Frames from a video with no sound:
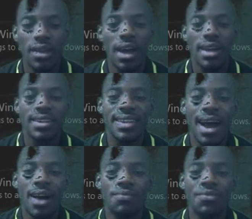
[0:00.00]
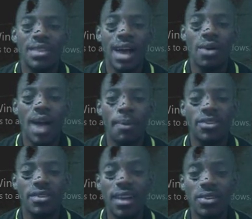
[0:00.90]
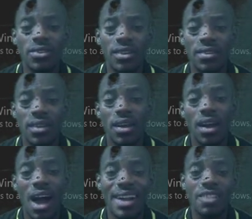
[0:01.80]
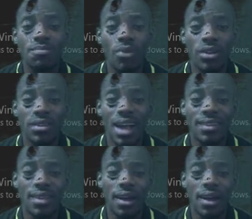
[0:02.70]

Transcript: And now I must tell you this at this point that